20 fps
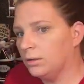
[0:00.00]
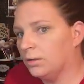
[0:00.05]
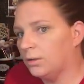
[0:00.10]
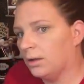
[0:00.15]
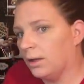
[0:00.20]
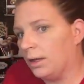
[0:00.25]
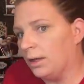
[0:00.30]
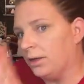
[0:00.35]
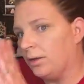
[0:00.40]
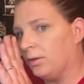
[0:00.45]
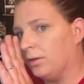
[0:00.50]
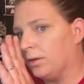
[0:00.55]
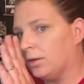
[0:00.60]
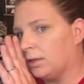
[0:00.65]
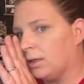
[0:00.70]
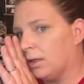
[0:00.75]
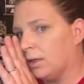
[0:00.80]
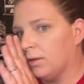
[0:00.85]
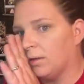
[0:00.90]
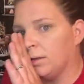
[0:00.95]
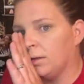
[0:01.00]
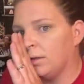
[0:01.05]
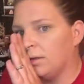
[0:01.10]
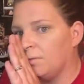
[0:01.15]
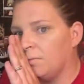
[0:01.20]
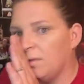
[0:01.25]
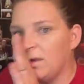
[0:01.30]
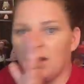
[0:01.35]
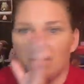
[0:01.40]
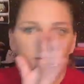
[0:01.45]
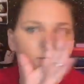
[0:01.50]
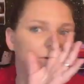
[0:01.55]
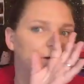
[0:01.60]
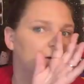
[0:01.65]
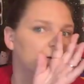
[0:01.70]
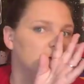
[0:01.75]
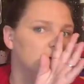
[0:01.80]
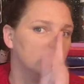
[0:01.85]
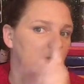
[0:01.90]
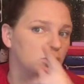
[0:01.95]
But you can tell this is medium
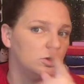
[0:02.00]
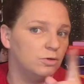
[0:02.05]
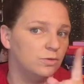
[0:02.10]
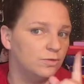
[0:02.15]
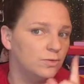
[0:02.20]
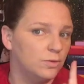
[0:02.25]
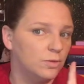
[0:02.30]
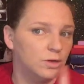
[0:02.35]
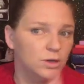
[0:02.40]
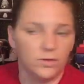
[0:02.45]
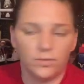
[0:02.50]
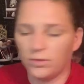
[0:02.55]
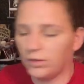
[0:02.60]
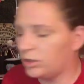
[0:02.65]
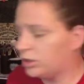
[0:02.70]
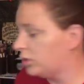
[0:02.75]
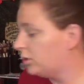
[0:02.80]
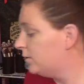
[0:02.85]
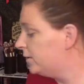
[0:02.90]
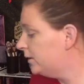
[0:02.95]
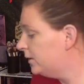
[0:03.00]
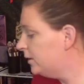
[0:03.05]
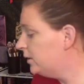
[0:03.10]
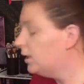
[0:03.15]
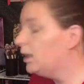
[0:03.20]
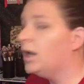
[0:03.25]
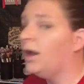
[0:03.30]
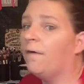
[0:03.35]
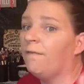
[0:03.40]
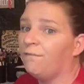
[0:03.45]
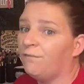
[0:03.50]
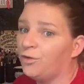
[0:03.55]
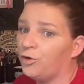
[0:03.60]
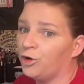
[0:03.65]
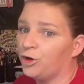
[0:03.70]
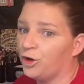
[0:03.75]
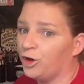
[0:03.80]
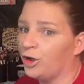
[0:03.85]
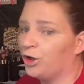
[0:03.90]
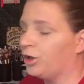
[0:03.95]
coverage to full coverage,
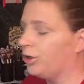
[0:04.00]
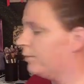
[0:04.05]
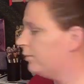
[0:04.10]
for sure.